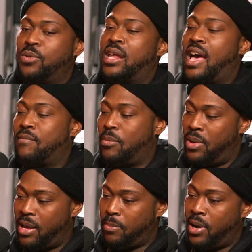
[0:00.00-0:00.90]
You got to have a
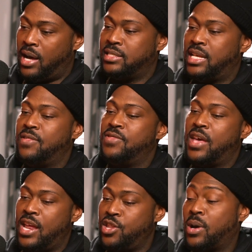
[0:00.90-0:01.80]
big buzz, and
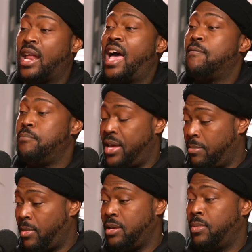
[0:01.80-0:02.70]
then you got to have
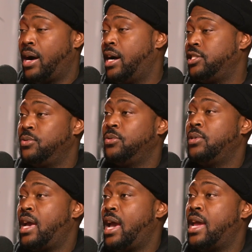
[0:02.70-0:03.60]
big money behind you.
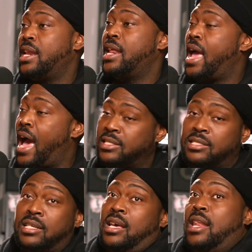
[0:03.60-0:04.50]
And it has
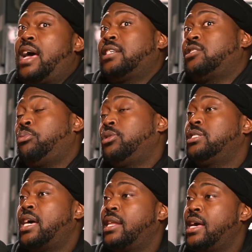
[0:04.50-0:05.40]
to
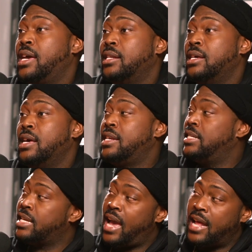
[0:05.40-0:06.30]
push that lane.
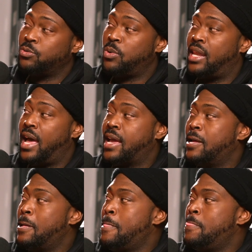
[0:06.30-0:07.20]
There's cats where like
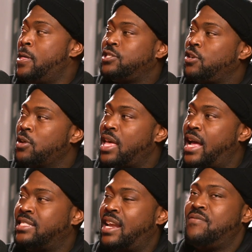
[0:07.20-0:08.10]
there's certain
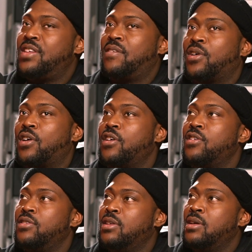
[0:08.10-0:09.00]
cats that I've never
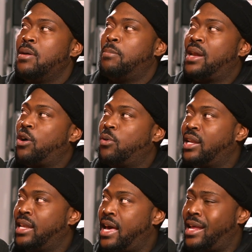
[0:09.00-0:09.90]
heard, but I'll go
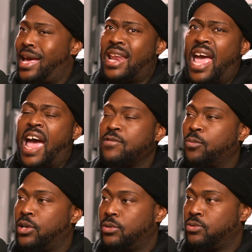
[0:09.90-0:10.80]
in Atlanta and
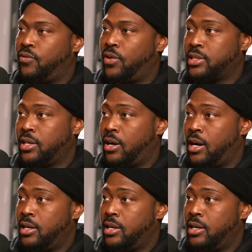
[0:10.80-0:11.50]
everyone knows who the fuck they are.